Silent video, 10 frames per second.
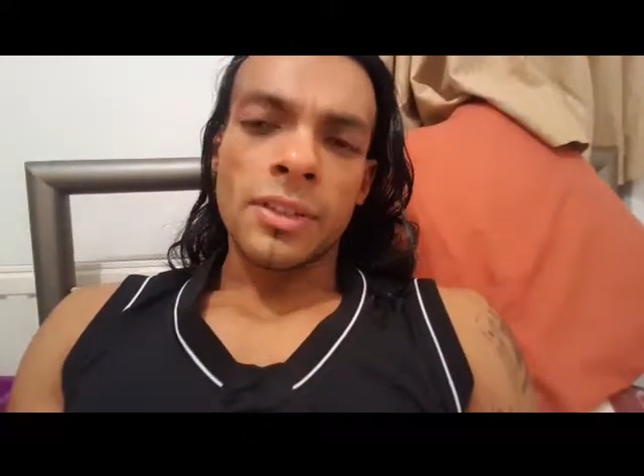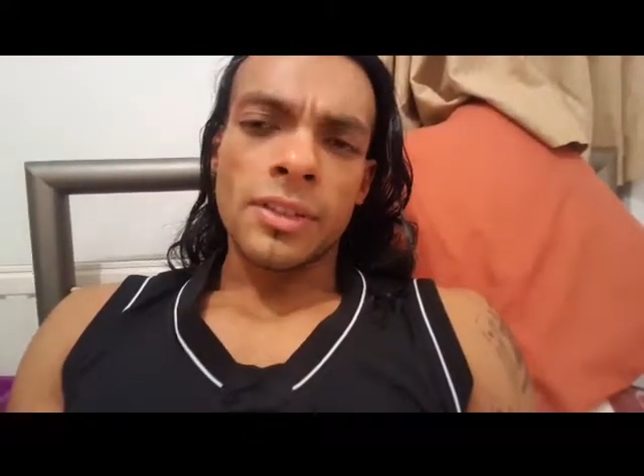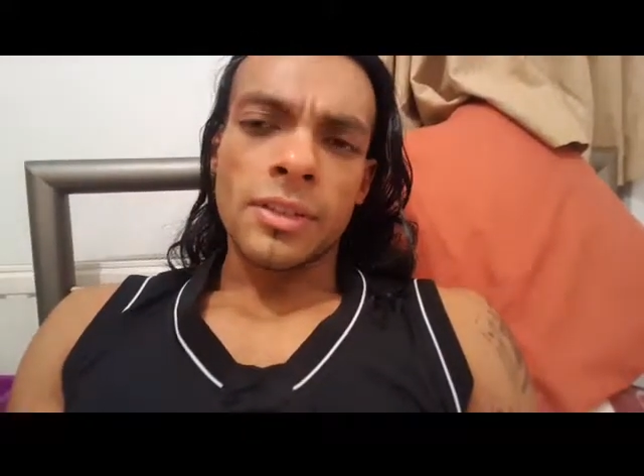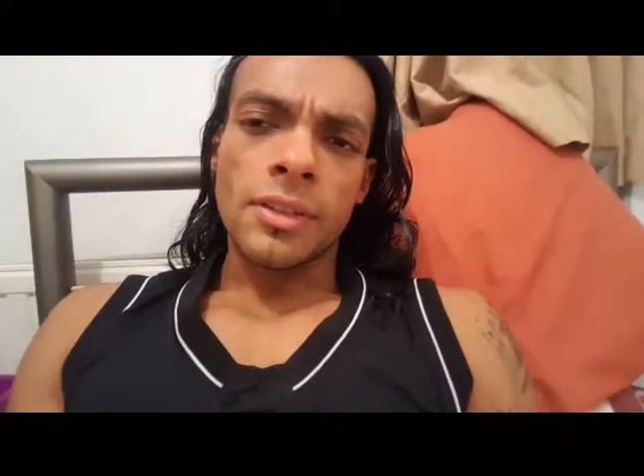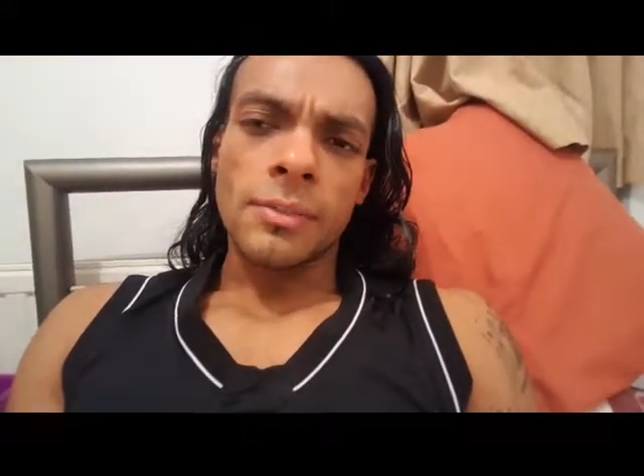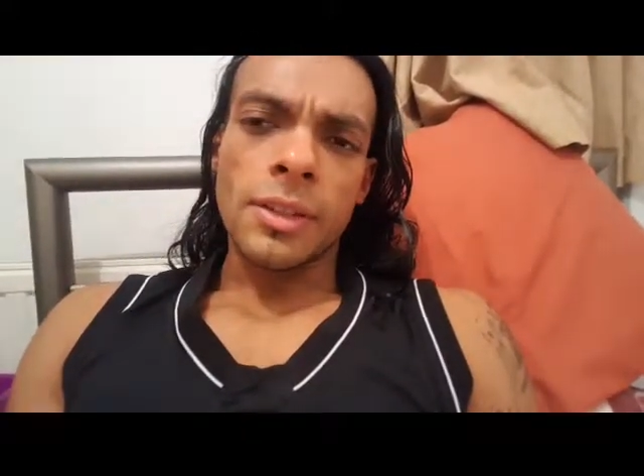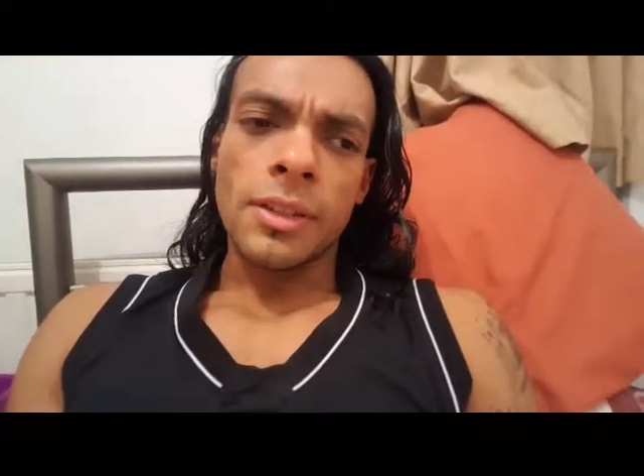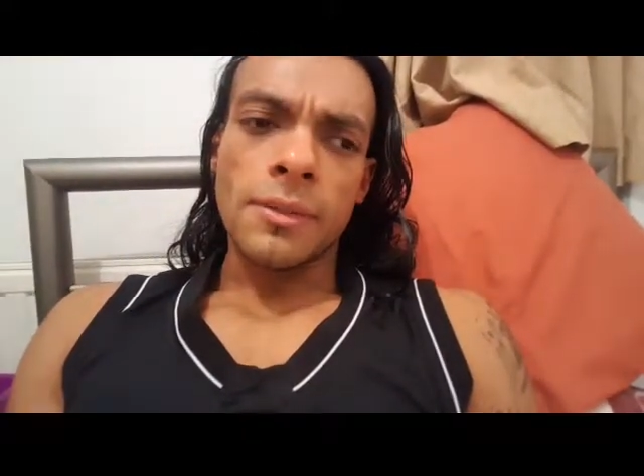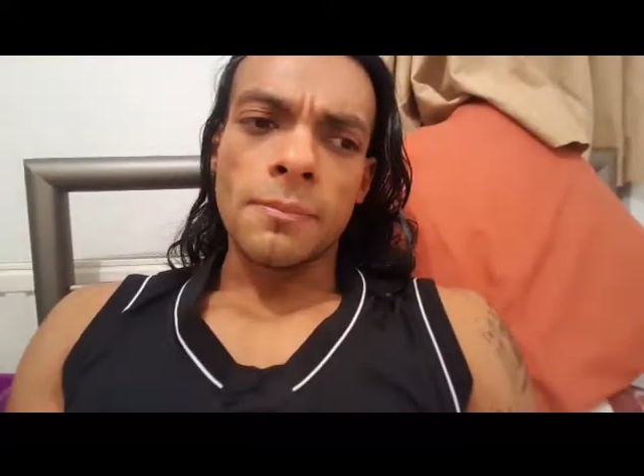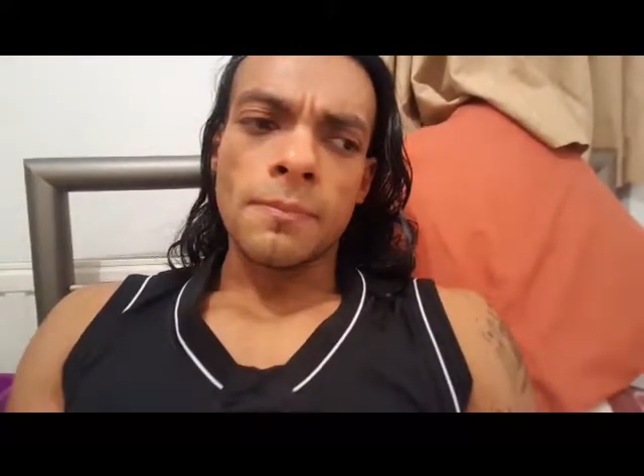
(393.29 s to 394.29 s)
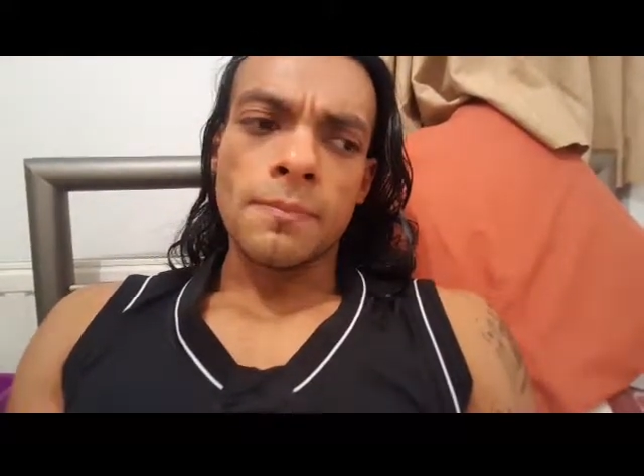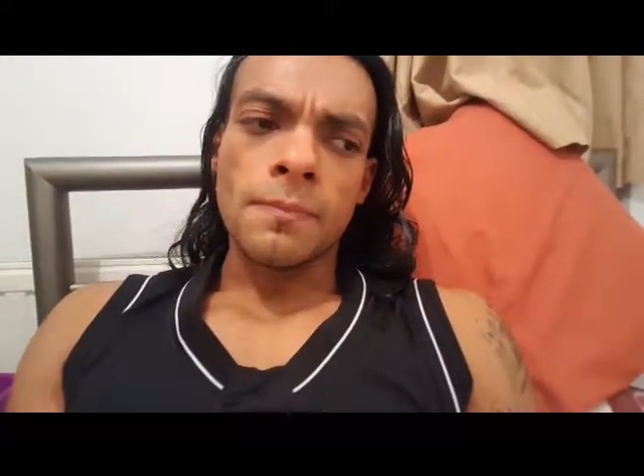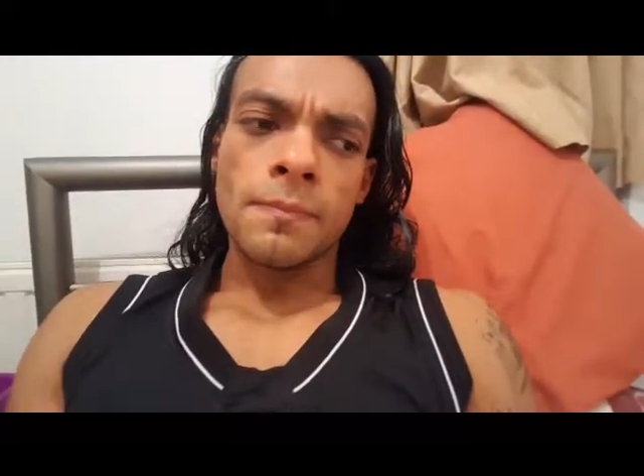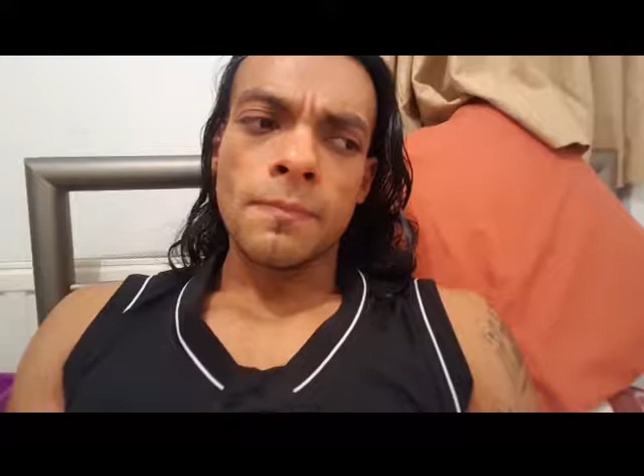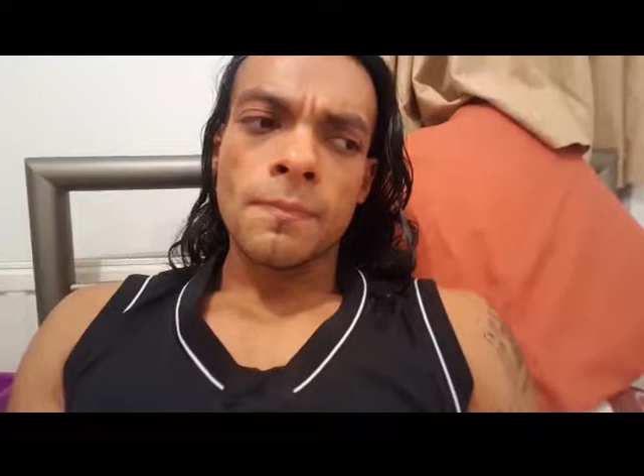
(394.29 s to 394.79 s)
This has been
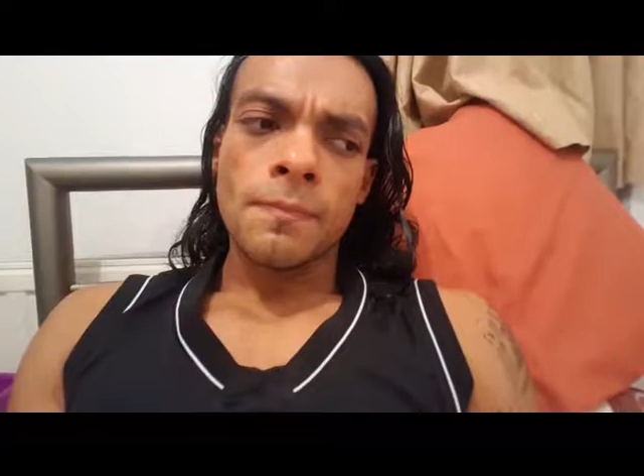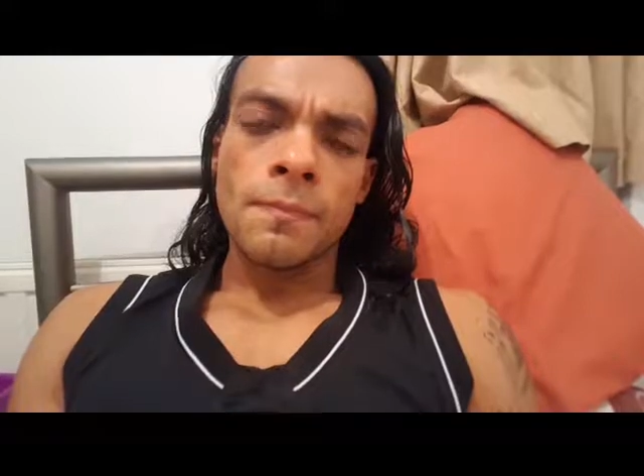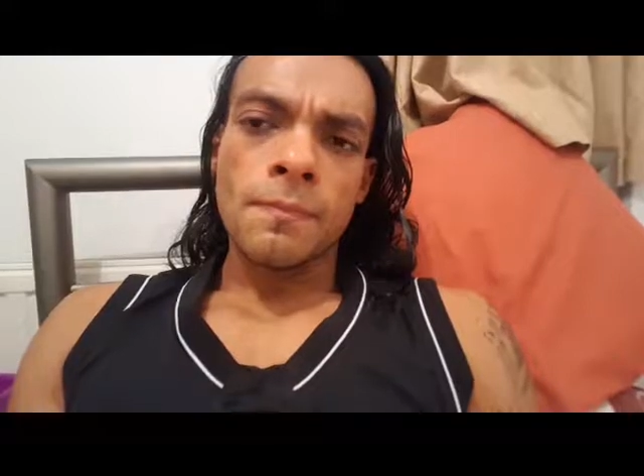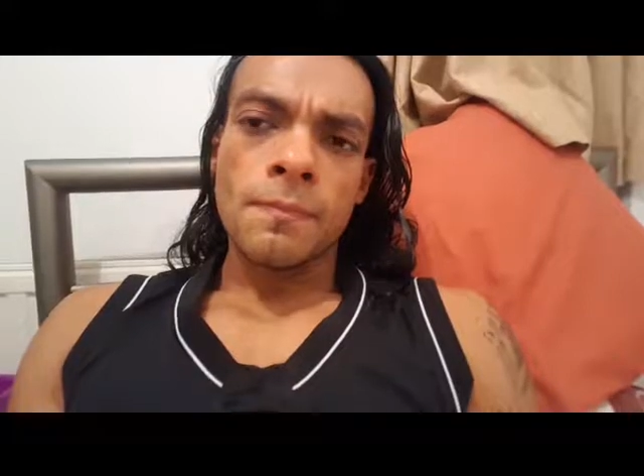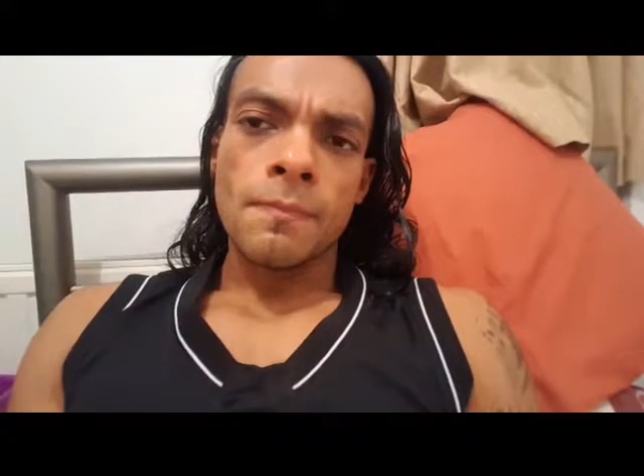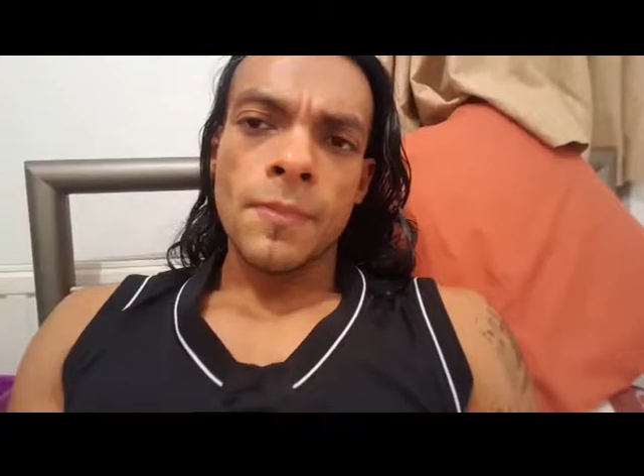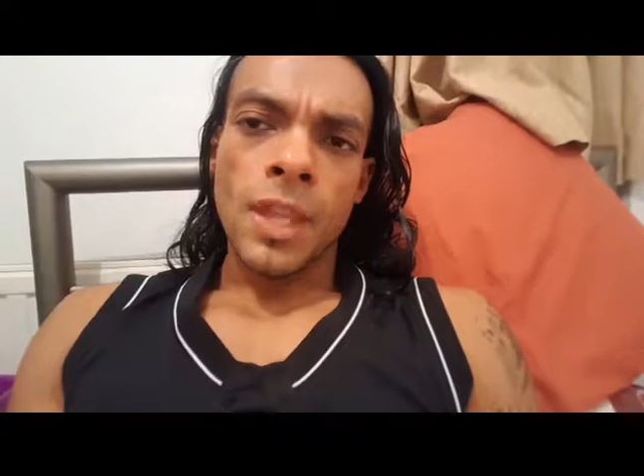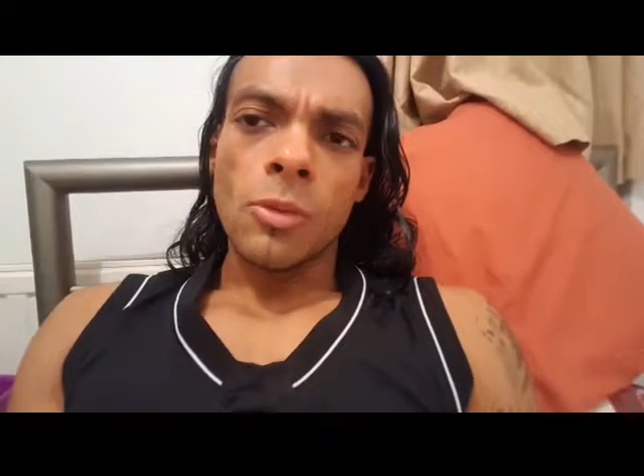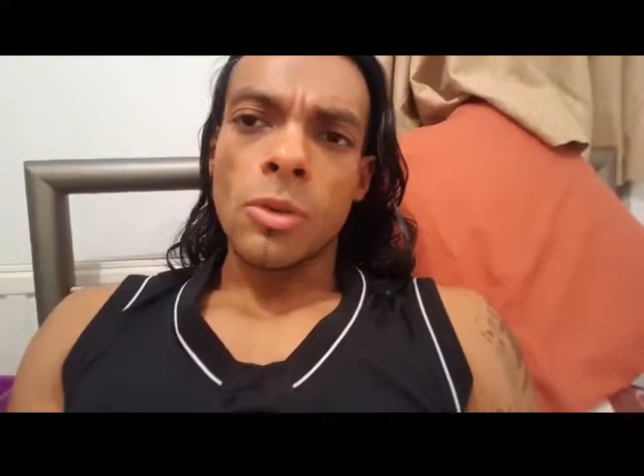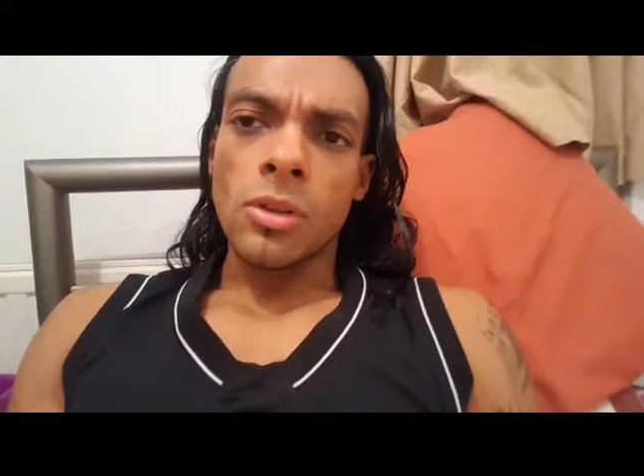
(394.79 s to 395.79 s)
a